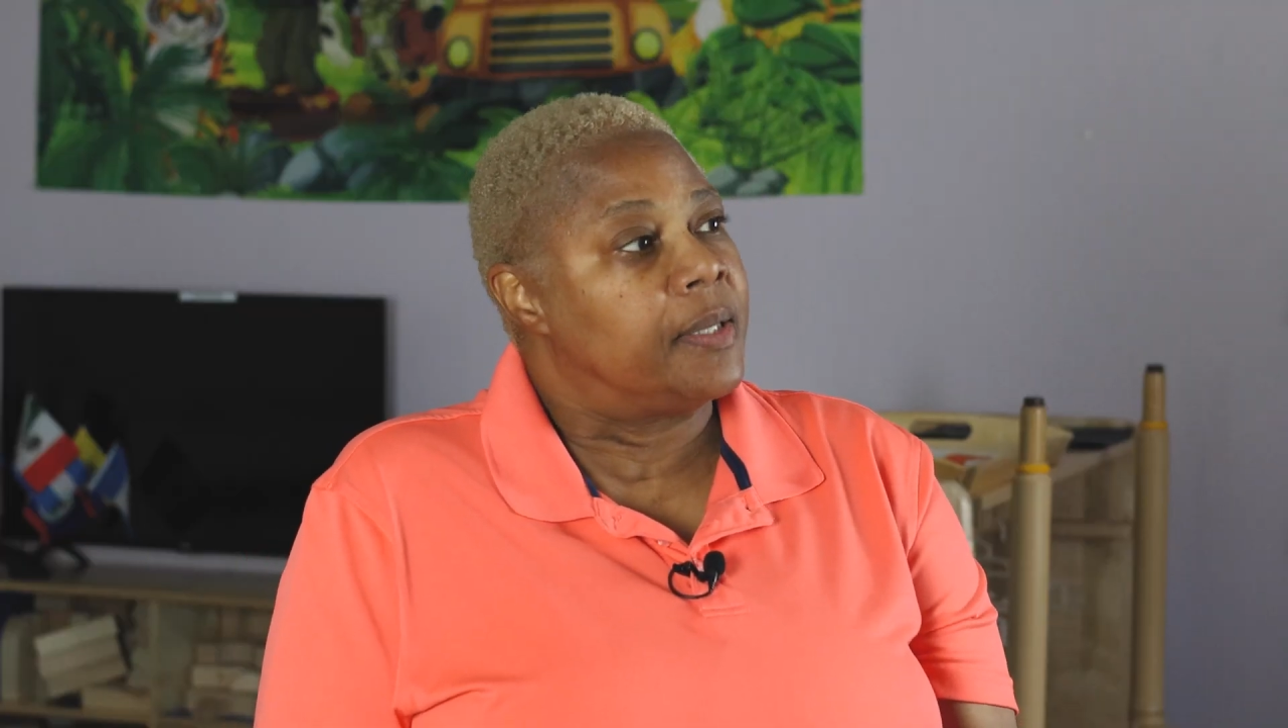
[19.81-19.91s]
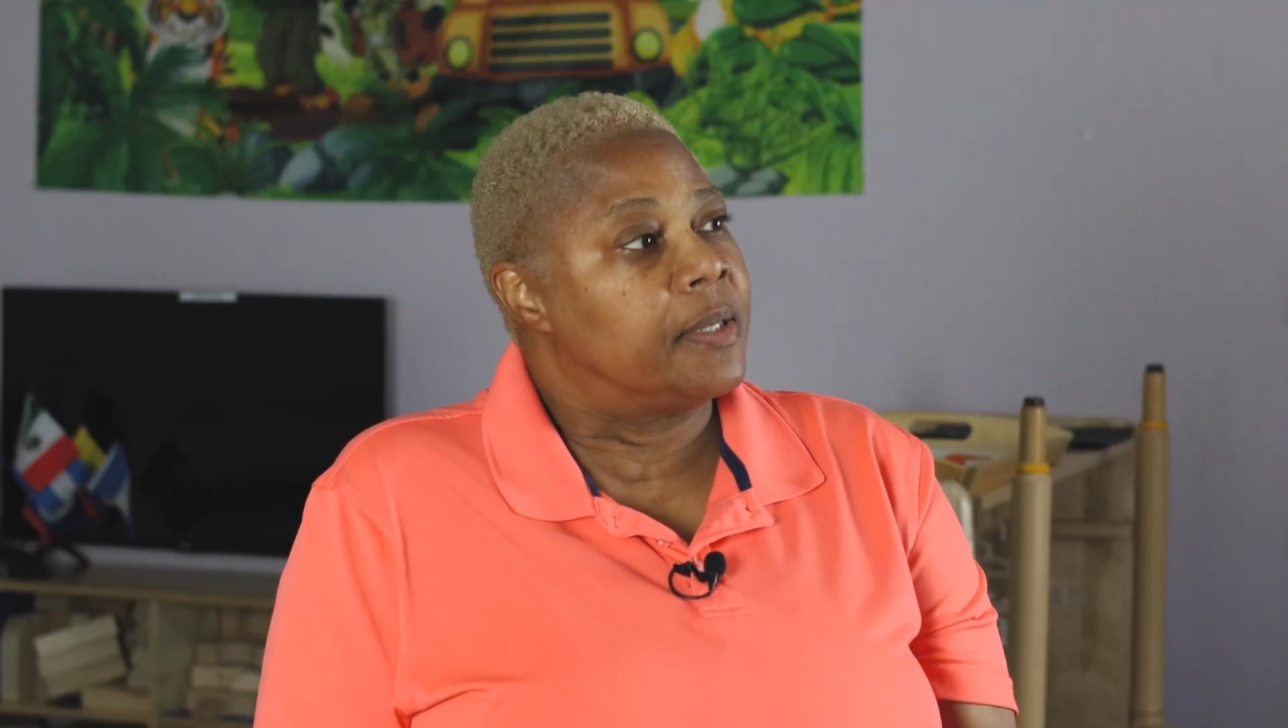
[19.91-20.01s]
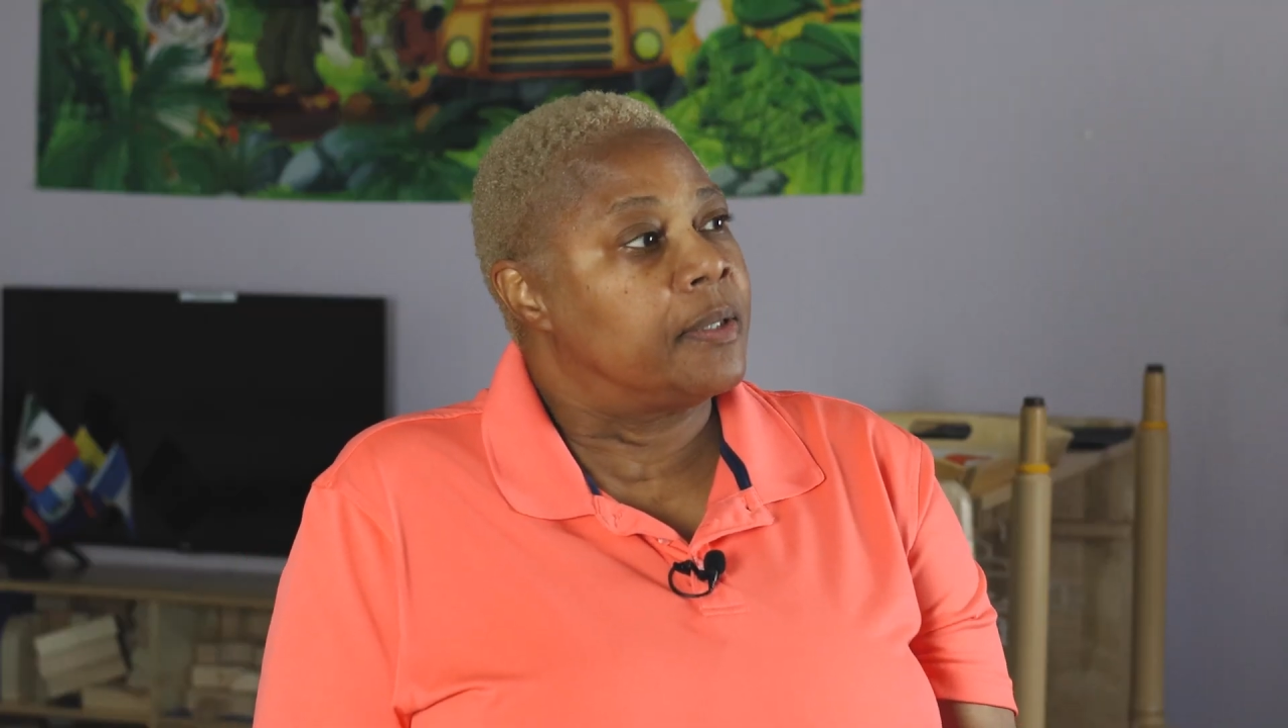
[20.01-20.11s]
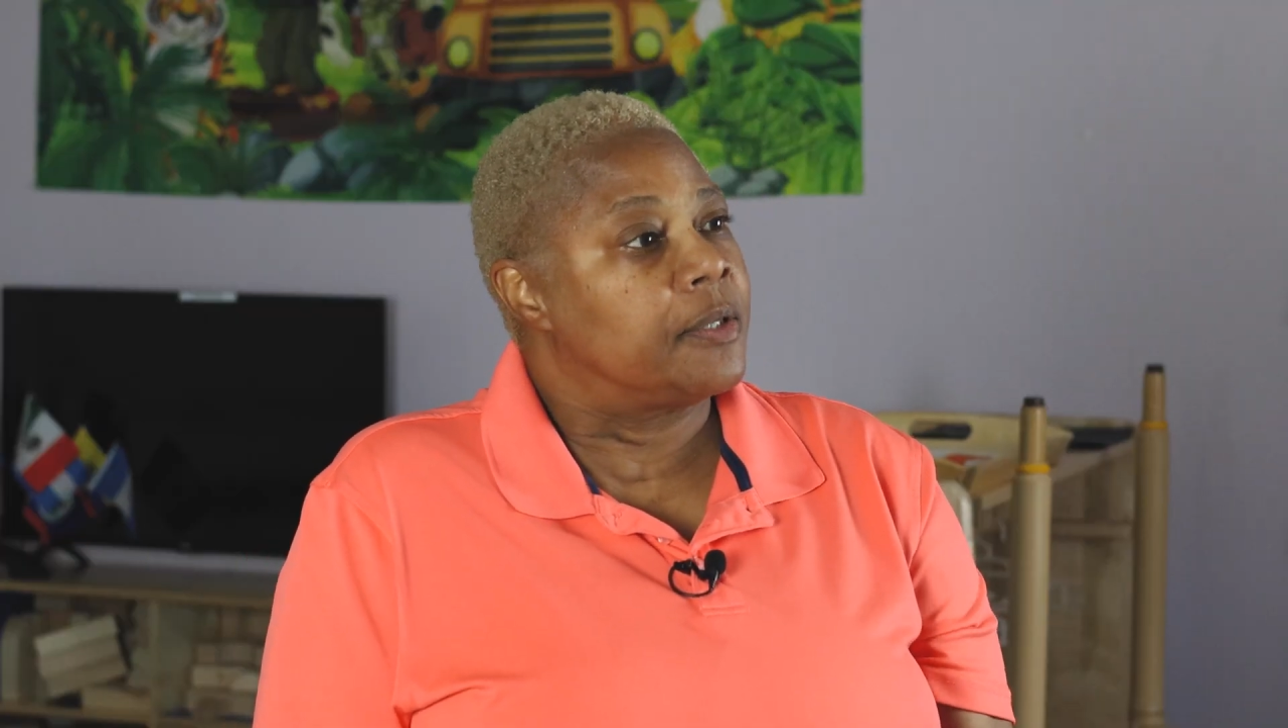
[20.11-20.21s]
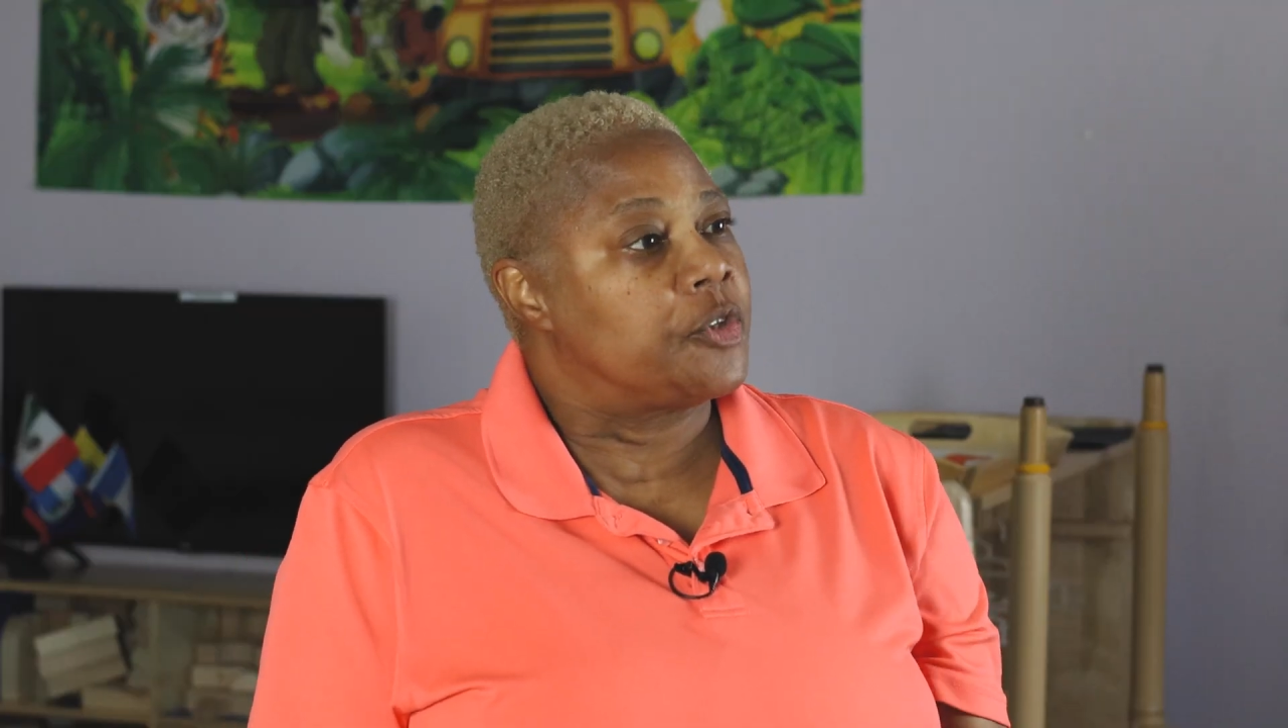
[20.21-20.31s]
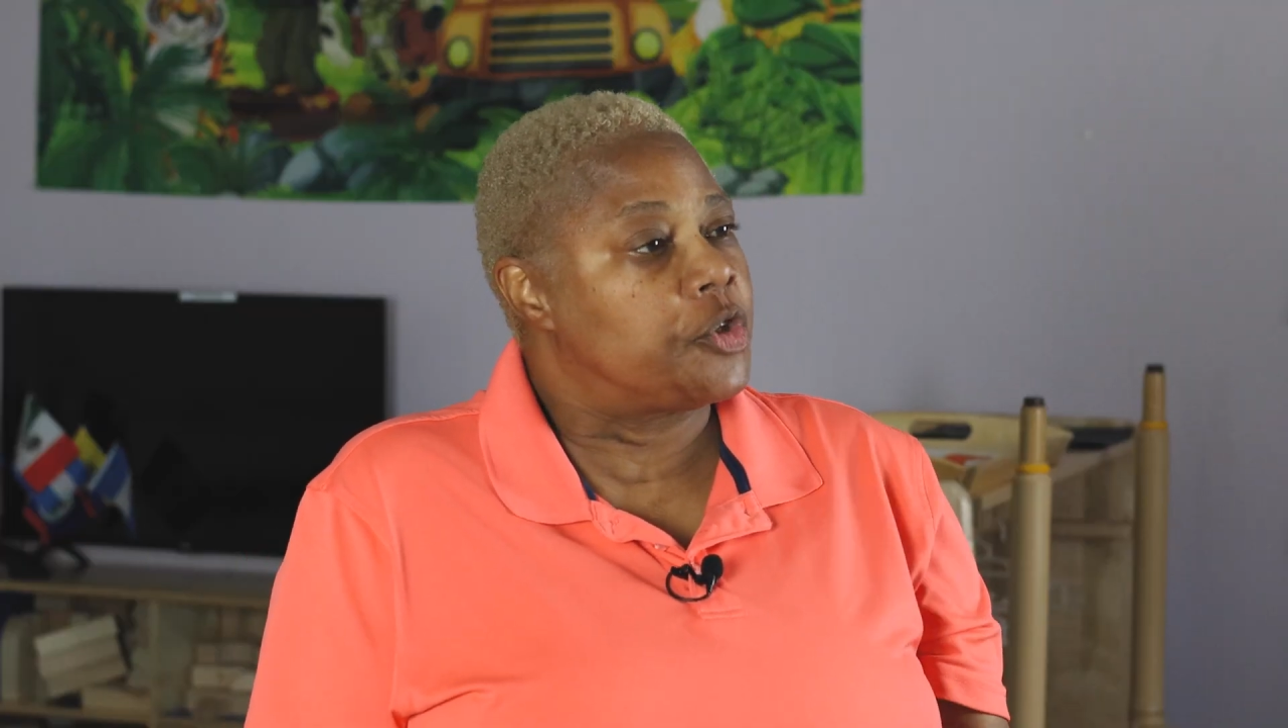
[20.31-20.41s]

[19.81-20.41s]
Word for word: the